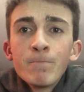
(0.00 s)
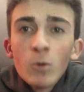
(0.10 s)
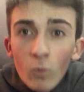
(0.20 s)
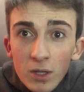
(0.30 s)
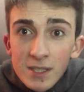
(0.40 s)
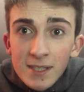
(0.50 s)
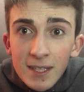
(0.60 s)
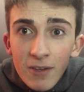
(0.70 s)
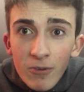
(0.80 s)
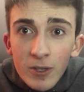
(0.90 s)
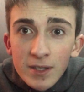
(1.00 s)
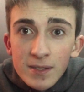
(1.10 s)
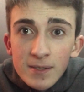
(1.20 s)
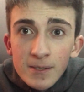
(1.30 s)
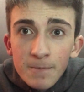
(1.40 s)
What's the
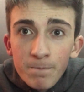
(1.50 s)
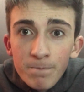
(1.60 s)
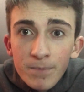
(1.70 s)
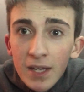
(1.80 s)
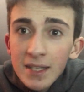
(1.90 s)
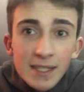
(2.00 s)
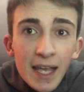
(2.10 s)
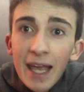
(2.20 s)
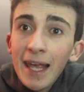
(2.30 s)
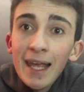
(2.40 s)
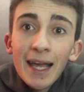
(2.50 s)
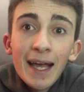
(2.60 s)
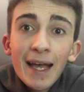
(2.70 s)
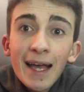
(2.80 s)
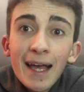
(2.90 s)
difference? It's a
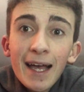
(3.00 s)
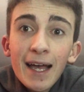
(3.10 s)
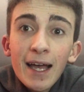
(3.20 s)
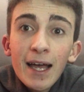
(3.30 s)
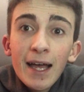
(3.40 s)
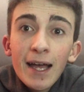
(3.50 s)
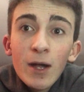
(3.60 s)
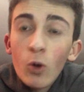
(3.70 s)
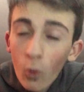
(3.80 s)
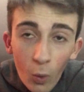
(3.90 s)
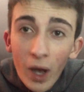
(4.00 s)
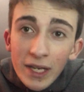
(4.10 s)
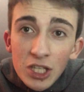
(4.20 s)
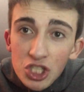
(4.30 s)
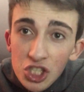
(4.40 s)

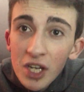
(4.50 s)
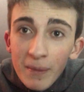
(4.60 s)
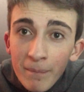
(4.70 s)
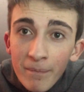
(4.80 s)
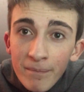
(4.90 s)
quiet gym.